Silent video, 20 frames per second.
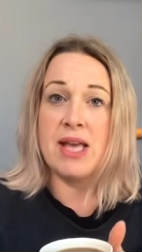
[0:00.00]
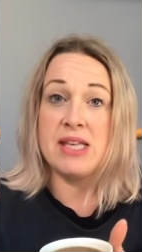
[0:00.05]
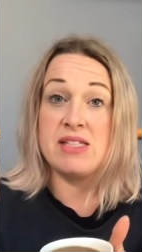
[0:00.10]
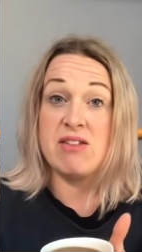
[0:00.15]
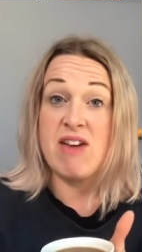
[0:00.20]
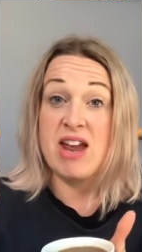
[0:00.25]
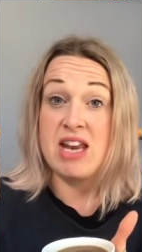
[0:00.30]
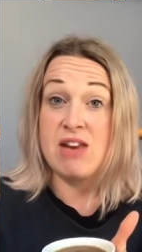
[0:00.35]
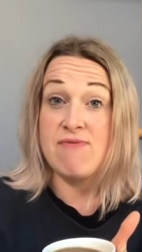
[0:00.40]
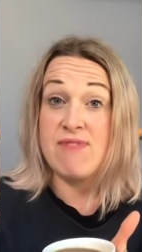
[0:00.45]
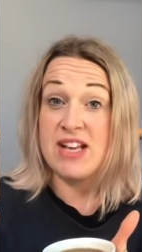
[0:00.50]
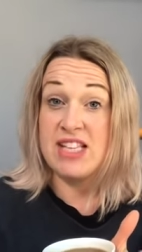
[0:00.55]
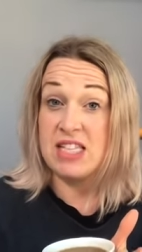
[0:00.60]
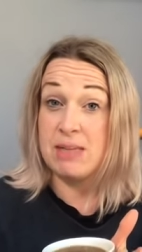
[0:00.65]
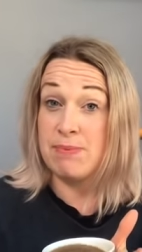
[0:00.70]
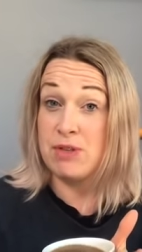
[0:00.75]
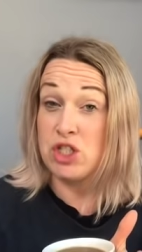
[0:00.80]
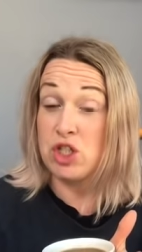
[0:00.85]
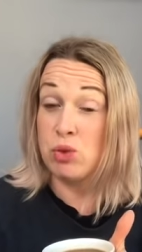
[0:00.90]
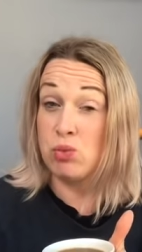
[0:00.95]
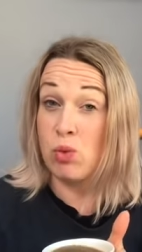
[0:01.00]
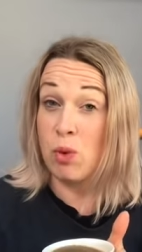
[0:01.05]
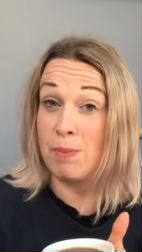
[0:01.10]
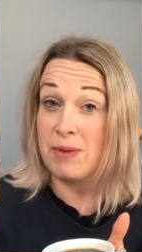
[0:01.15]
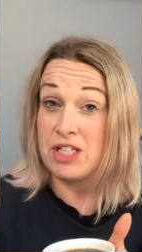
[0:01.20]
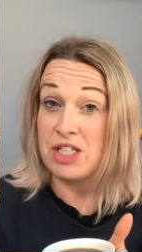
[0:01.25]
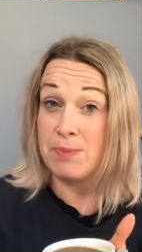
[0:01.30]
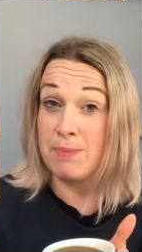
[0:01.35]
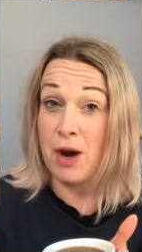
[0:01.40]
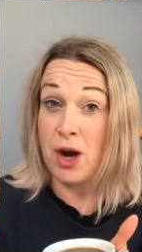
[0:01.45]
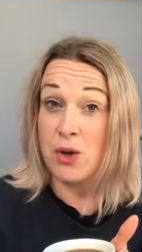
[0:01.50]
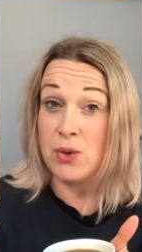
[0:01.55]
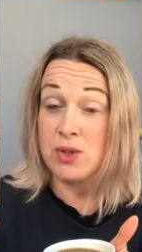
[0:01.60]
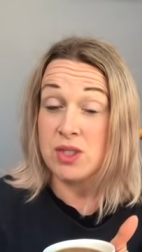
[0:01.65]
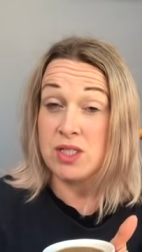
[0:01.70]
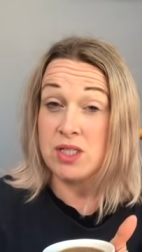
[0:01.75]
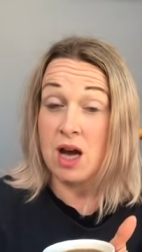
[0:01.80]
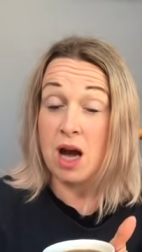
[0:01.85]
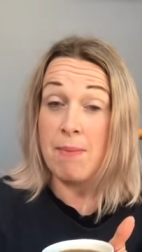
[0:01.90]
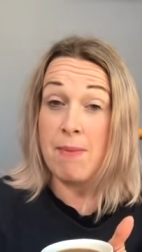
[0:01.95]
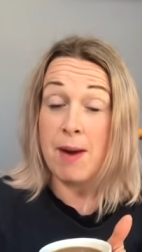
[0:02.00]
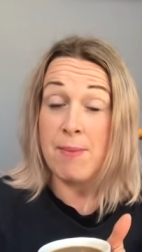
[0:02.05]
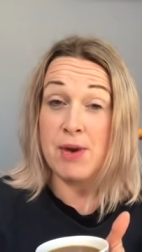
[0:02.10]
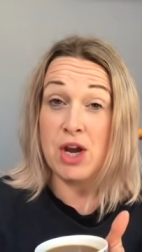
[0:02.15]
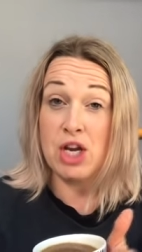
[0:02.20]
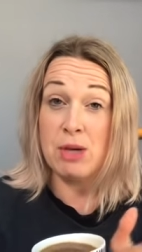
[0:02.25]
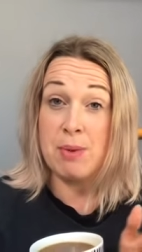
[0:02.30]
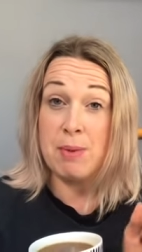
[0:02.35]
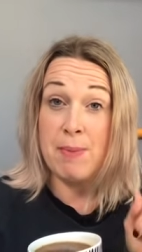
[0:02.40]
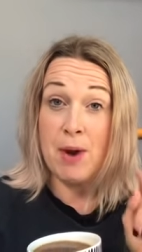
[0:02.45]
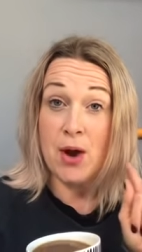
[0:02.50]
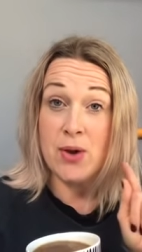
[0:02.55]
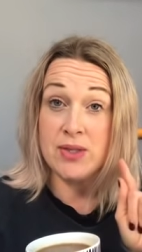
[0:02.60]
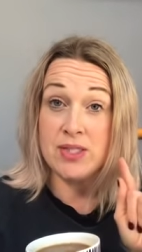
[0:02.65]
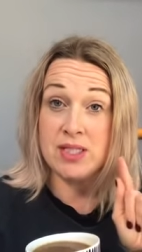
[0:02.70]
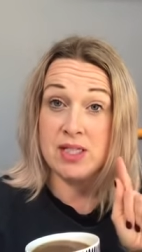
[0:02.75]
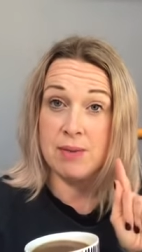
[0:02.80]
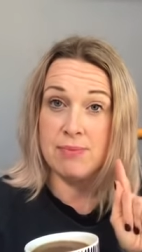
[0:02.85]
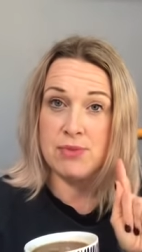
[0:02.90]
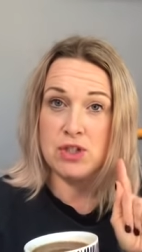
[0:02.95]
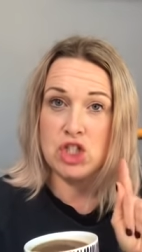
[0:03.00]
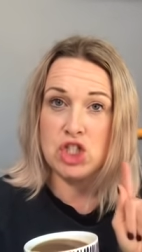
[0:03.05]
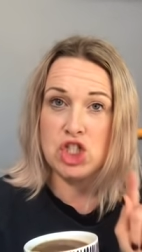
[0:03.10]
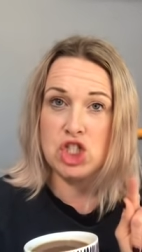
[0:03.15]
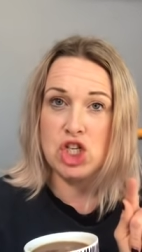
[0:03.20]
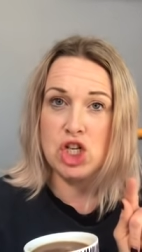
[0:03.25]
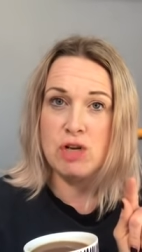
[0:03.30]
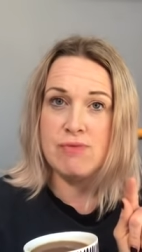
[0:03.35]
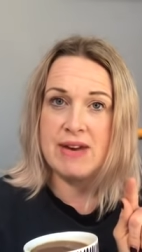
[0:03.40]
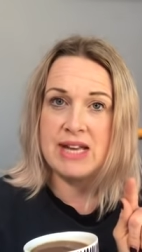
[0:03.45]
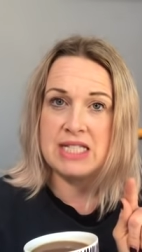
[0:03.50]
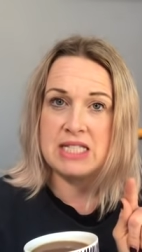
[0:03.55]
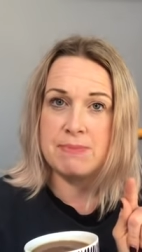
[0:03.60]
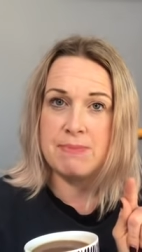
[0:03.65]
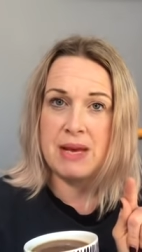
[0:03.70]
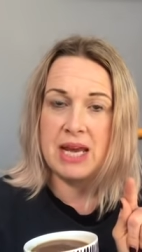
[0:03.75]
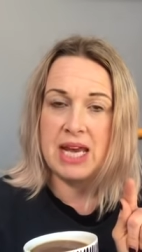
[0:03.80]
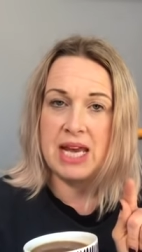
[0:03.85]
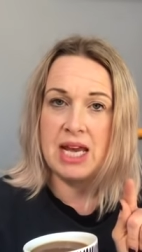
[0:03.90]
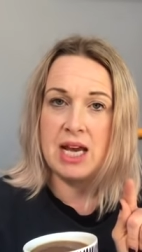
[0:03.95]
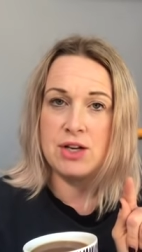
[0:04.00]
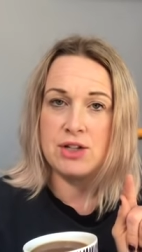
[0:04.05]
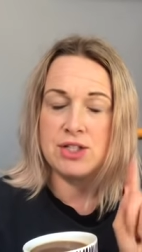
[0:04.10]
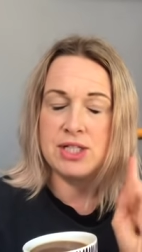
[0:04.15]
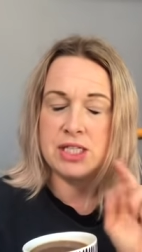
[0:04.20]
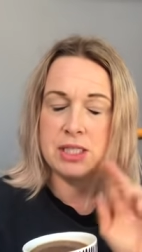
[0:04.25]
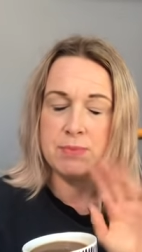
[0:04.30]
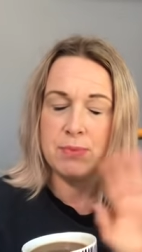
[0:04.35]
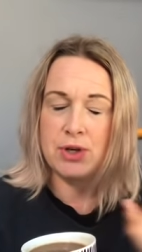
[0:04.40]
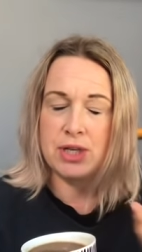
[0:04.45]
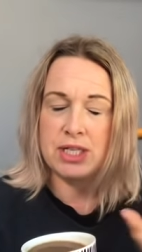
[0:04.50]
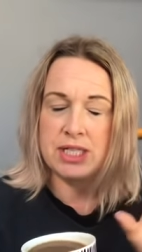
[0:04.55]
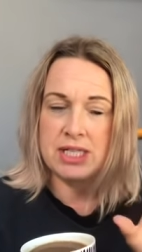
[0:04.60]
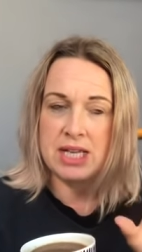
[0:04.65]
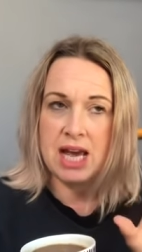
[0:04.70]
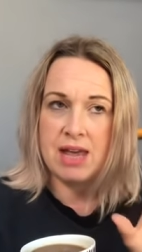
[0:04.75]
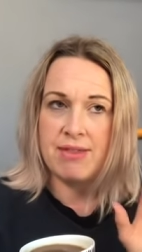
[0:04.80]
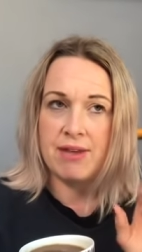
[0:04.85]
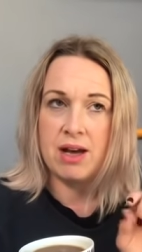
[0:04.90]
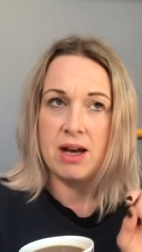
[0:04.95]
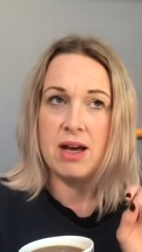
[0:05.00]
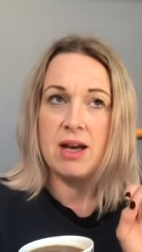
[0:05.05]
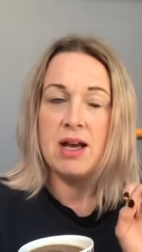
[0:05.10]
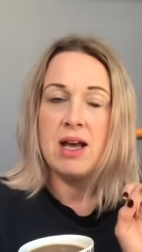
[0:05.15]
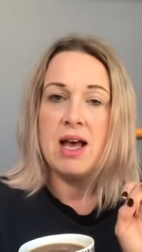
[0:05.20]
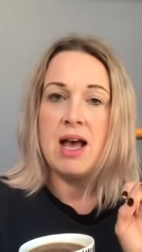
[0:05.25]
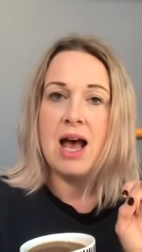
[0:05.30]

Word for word: is there any recipes you want me to post up I'm going to be posting up the stew recipe I just need to put it together